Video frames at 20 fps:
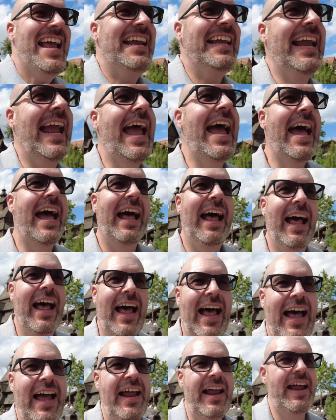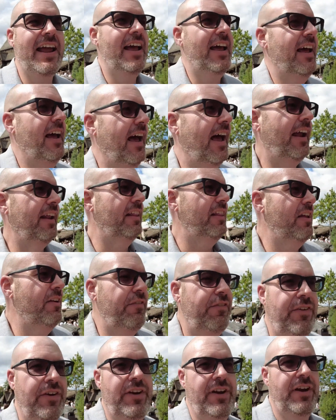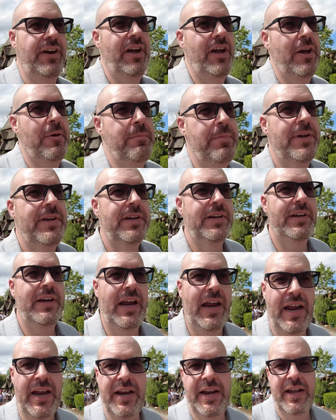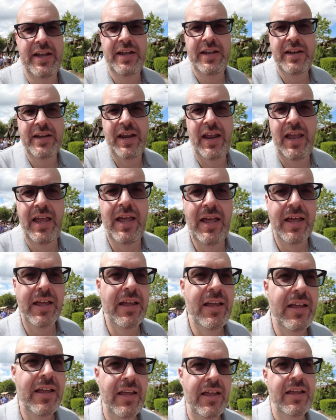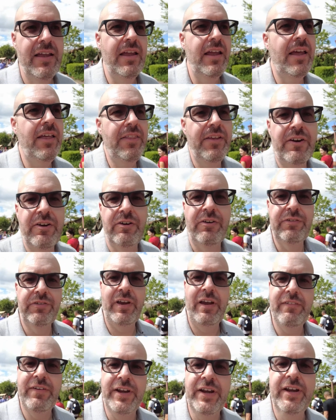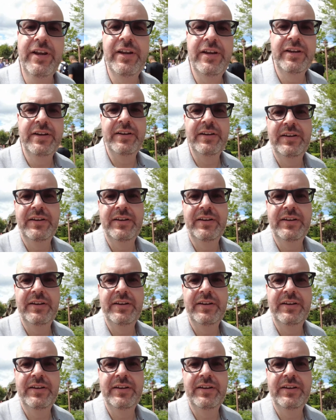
Yeah, I uh, I lifted it up, Anna. Yeah. I mean, yeah, the girl's heavy. It's